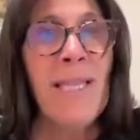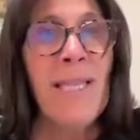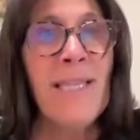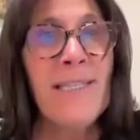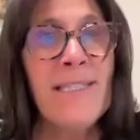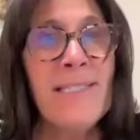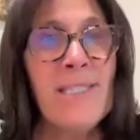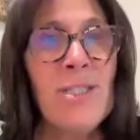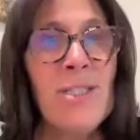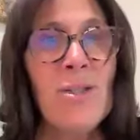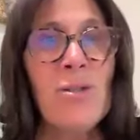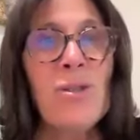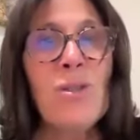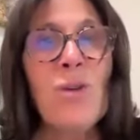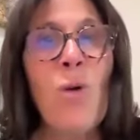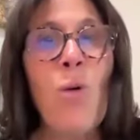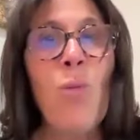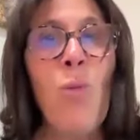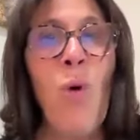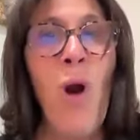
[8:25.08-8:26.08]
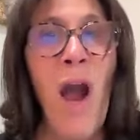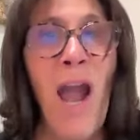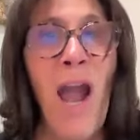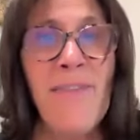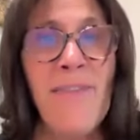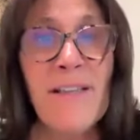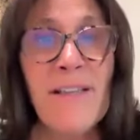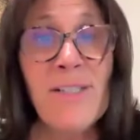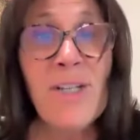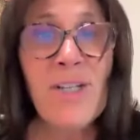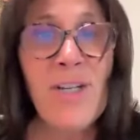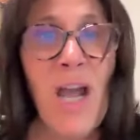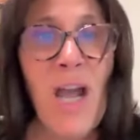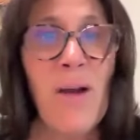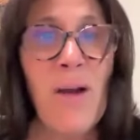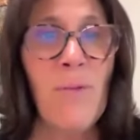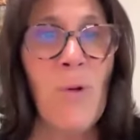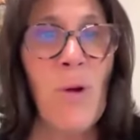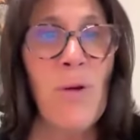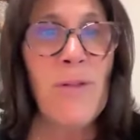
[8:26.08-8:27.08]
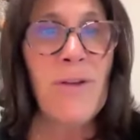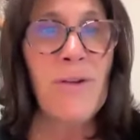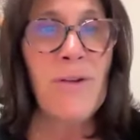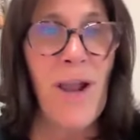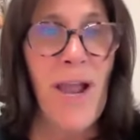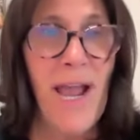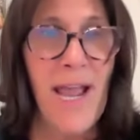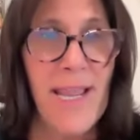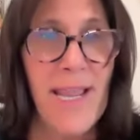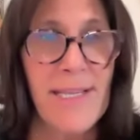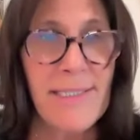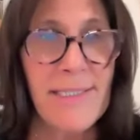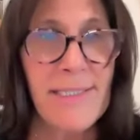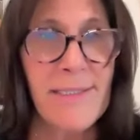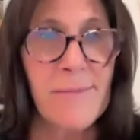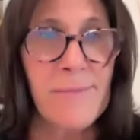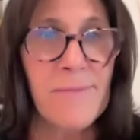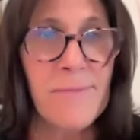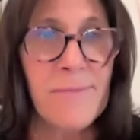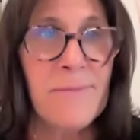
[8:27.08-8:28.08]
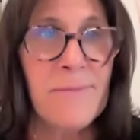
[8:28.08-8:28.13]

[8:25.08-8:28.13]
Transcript: my listeners why they should not roll their eyes.